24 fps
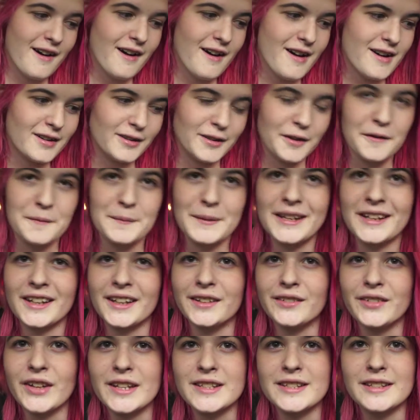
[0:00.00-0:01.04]
I don't know, I've been
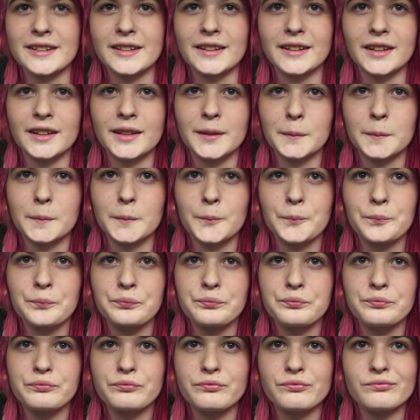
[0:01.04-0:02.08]
kind of hesitant
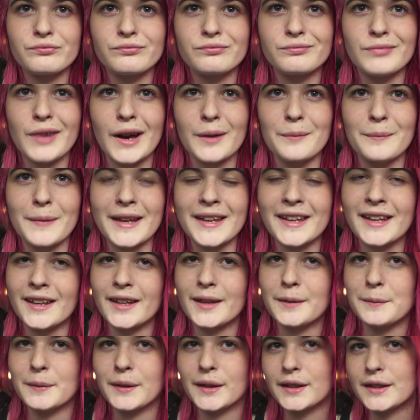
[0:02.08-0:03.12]
about making
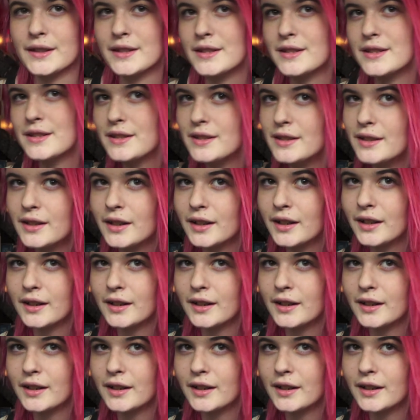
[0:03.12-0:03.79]
it because